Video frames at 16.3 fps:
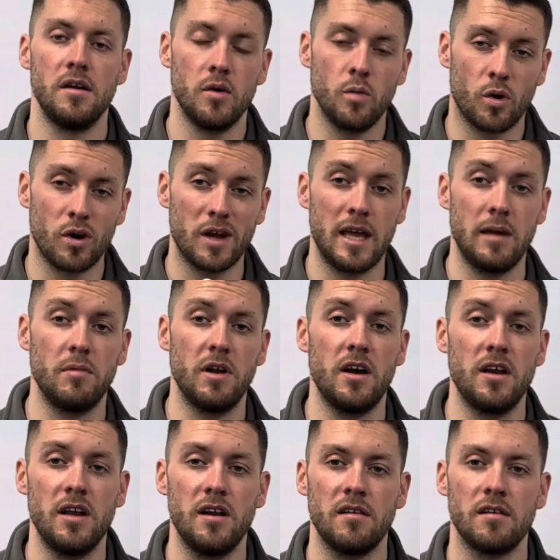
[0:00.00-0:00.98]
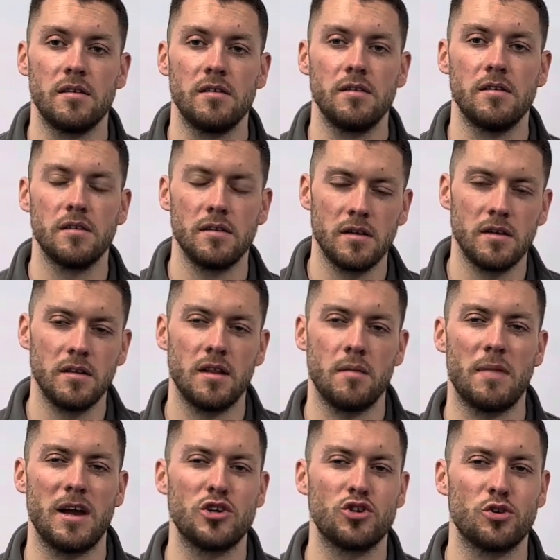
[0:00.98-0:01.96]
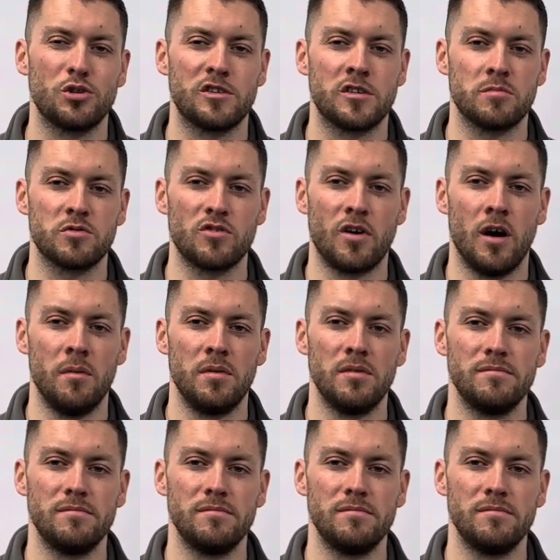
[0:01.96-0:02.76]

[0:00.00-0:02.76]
Want to keep learning? Then make sure to subscribe.